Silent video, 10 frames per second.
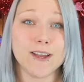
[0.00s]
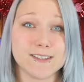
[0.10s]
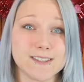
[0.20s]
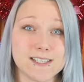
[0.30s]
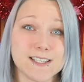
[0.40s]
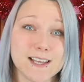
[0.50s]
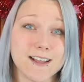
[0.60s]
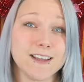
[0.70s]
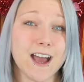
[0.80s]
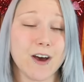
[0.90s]
guys can see
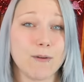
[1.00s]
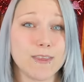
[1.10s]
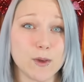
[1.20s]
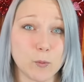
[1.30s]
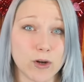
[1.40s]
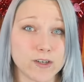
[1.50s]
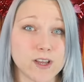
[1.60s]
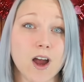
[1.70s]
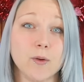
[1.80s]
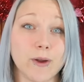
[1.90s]
exactly how the winners
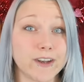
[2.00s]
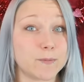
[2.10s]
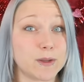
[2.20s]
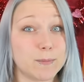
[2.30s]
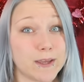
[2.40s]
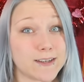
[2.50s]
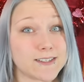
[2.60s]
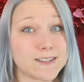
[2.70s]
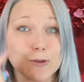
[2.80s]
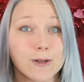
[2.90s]
are randomly
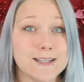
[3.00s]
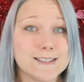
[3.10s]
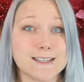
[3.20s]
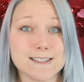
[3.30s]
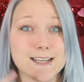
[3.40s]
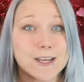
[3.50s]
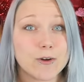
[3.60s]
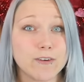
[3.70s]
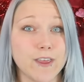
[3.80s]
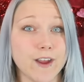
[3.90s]
picked. So let's take it
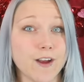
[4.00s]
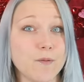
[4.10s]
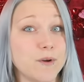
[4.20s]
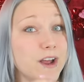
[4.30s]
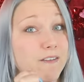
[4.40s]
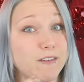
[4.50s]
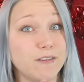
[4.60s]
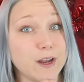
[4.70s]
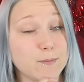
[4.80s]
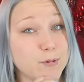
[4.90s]
over there. I'm going to have a
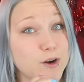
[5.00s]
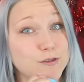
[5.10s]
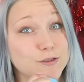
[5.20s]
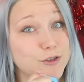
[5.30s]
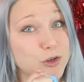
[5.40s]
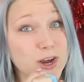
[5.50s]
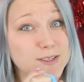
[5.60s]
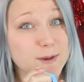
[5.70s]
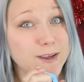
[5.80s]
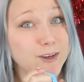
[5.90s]
vape and I'll see you
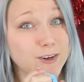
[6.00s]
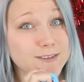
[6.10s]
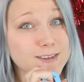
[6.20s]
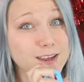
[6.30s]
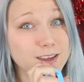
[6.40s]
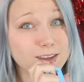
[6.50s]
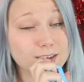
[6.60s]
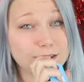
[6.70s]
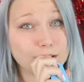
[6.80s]
guys back here in a second.